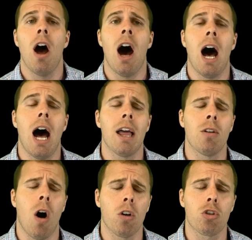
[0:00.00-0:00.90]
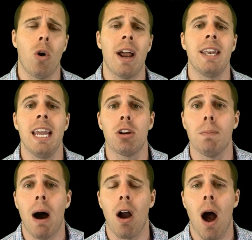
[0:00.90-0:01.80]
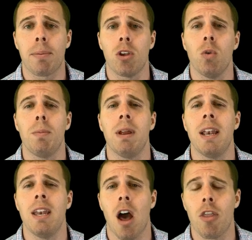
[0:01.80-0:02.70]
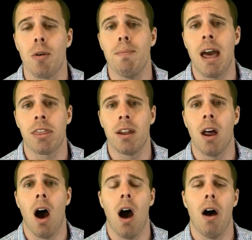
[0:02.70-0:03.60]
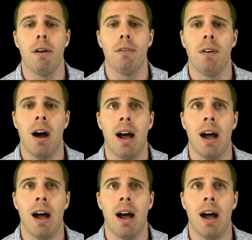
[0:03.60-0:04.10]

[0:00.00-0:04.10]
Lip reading: Also, a needle biopsy would be another method of